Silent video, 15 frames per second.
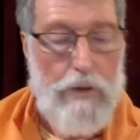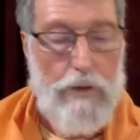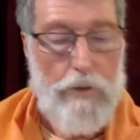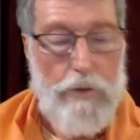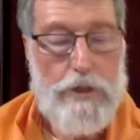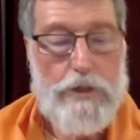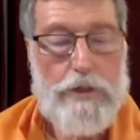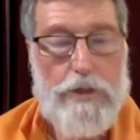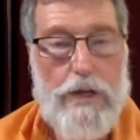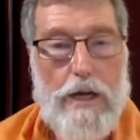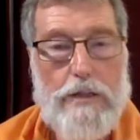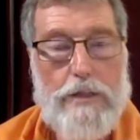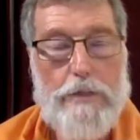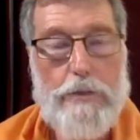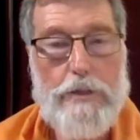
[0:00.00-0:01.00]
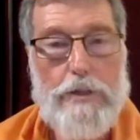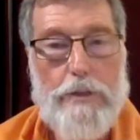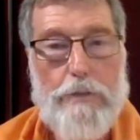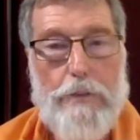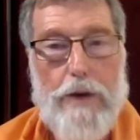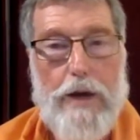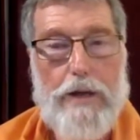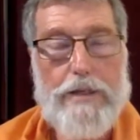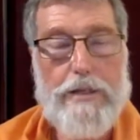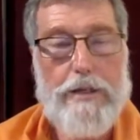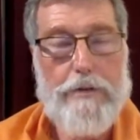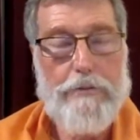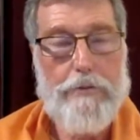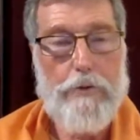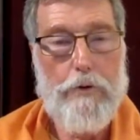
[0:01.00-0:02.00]
We should not be surprised,
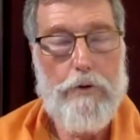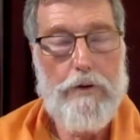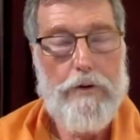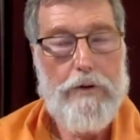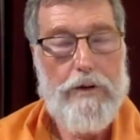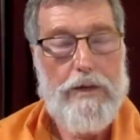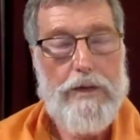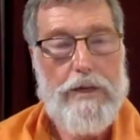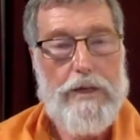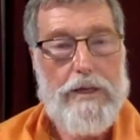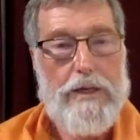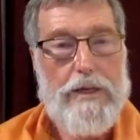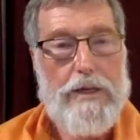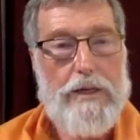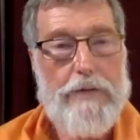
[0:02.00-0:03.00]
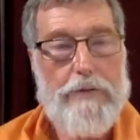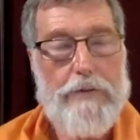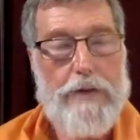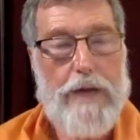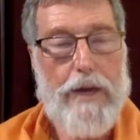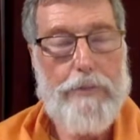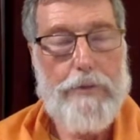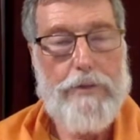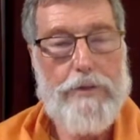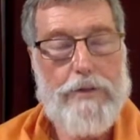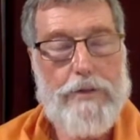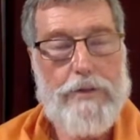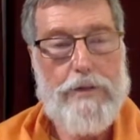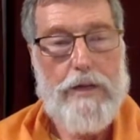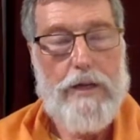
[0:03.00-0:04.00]
therefore, if it
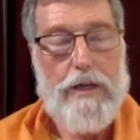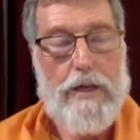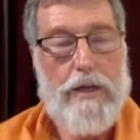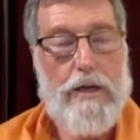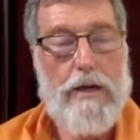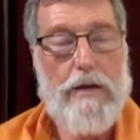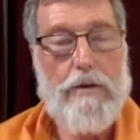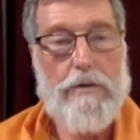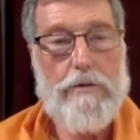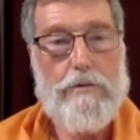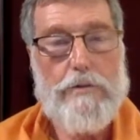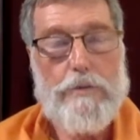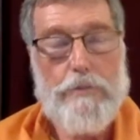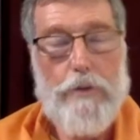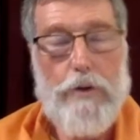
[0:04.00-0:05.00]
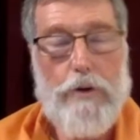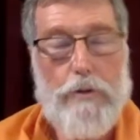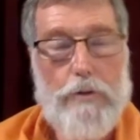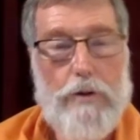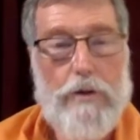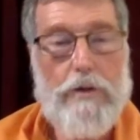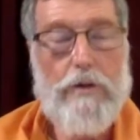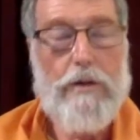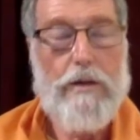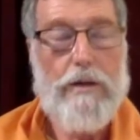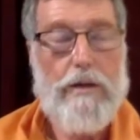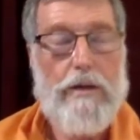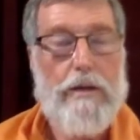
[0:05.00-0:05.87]
happens in our small world.